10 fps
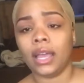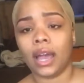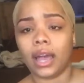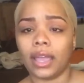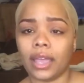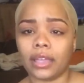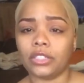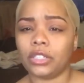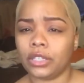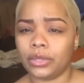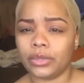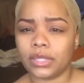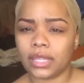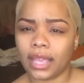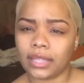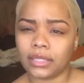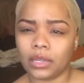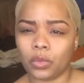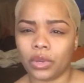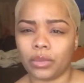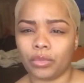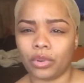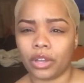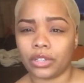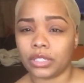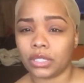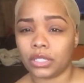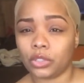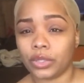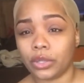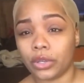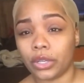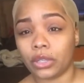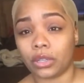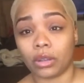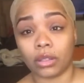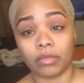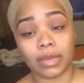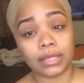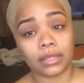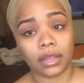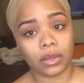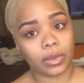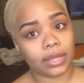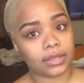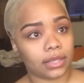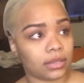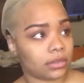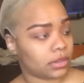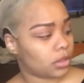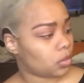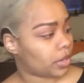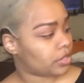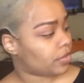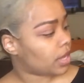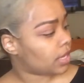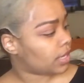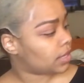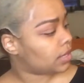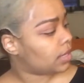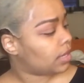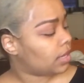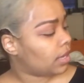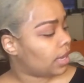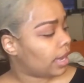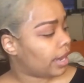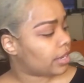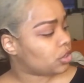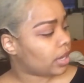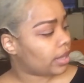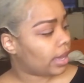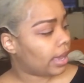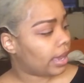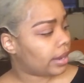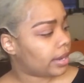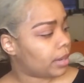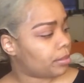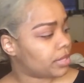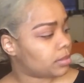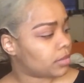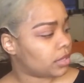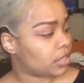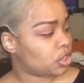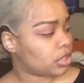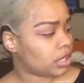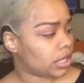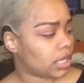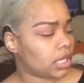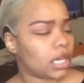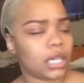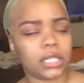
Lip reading: I actually use the 18-in-1 Bronner's tea tree oil on all of my synthetic wigs and works fine. Air dry the hair and put some conditioner on it.